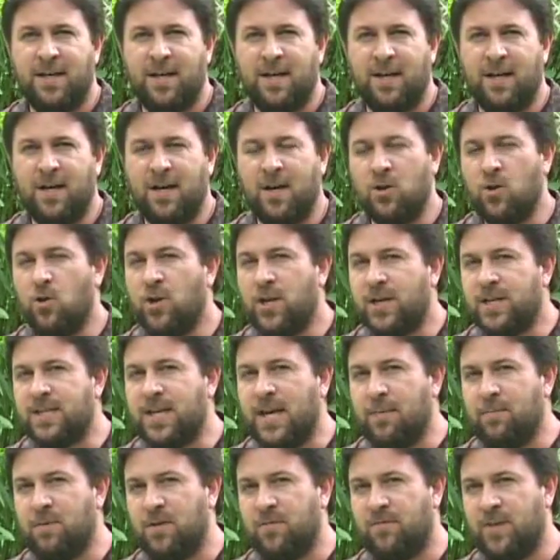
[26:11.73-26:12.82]
Uh, a good
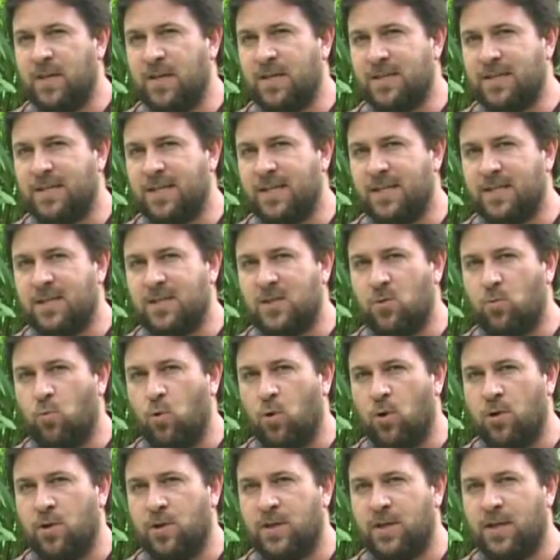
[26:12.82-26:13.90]
example of this is the
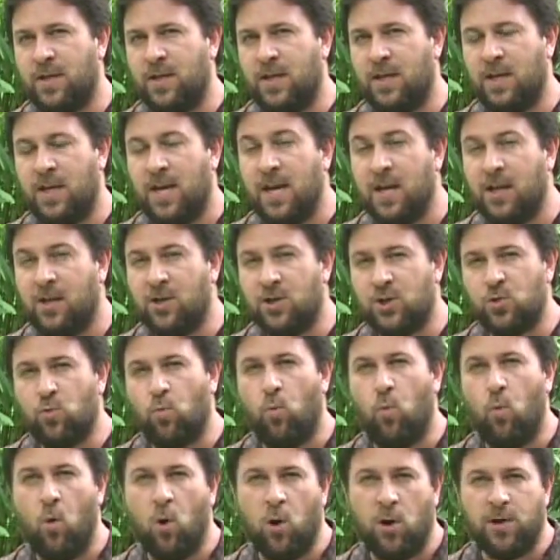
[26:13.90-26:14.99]
word in English,
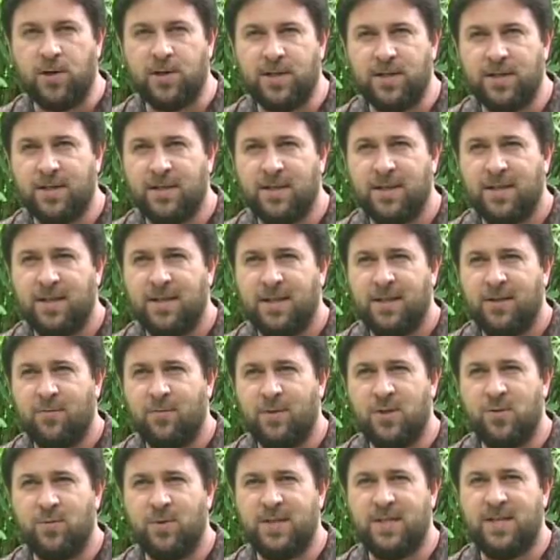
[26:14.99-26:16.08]
wort,
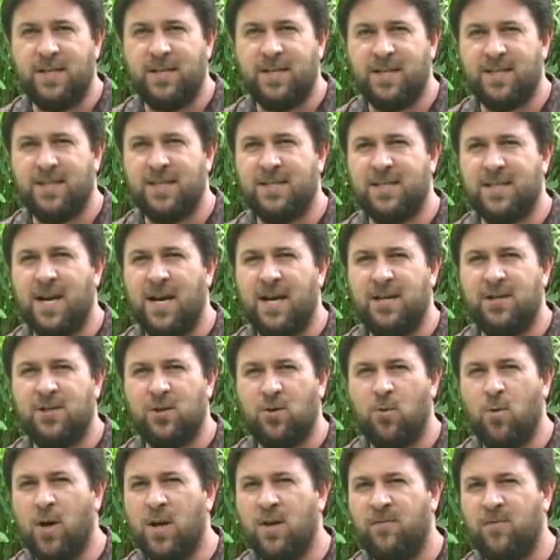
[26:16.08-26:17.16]
which we see this assigned to
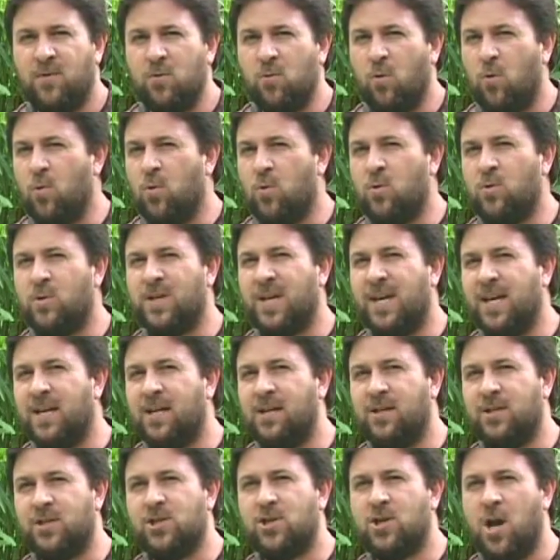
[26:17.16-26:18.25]
quite a few old
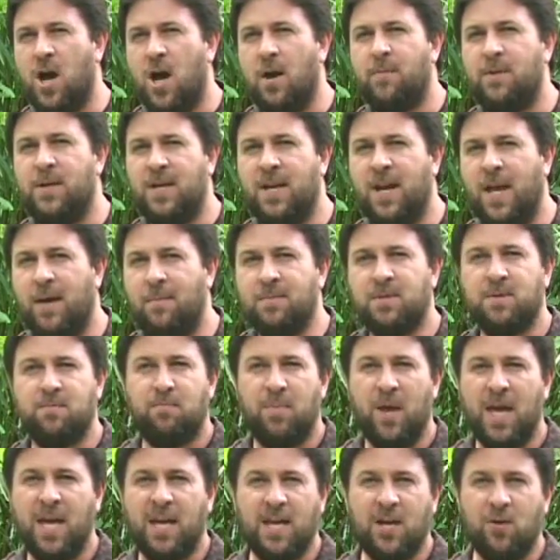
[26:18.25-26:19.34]
English common names,
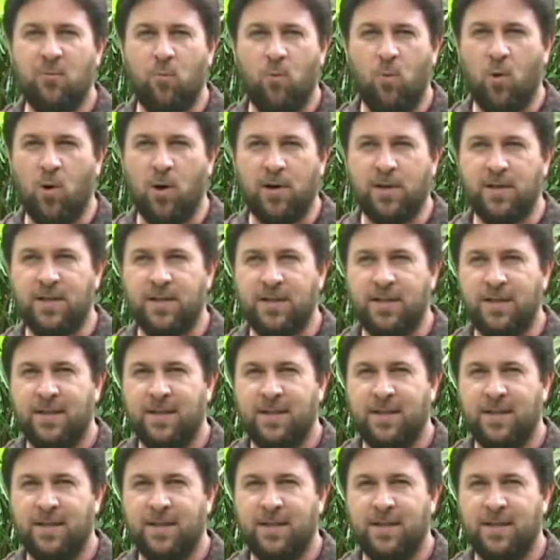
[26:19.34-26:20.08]
pennywort,